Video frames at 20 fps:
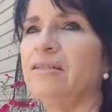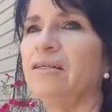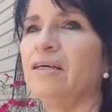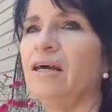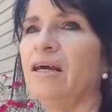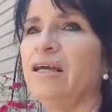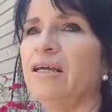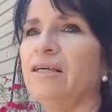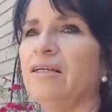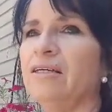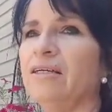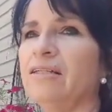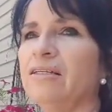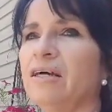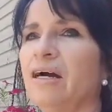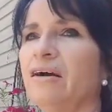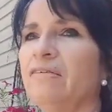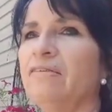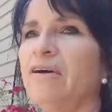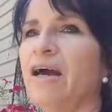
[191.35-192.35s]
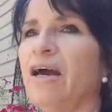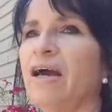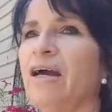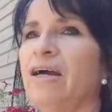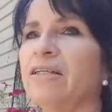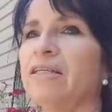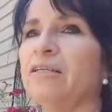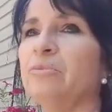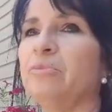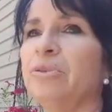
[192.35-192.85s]
And I've had
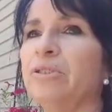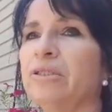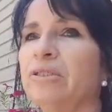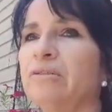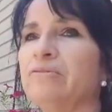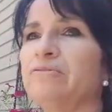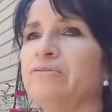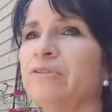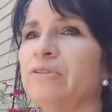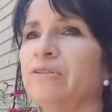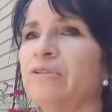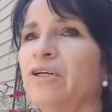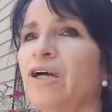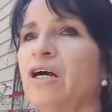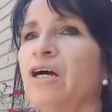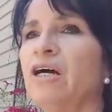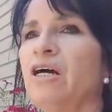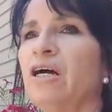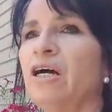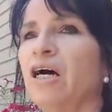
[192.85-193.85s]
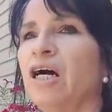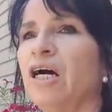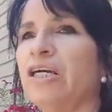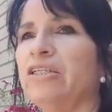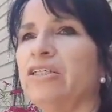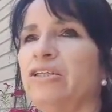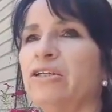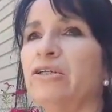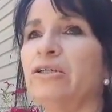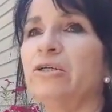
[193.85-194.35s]
it put up for a
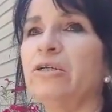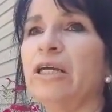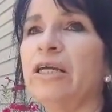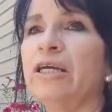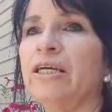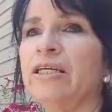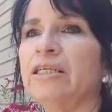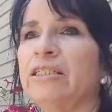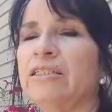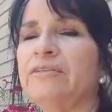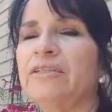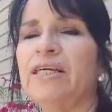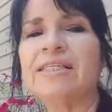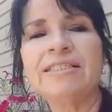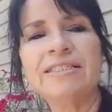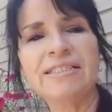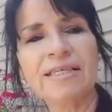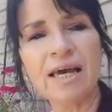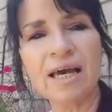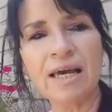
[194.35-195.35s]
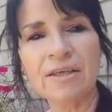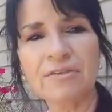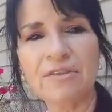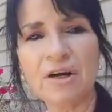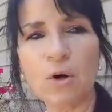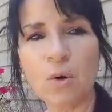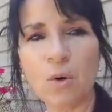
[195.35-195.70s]
year, and they say the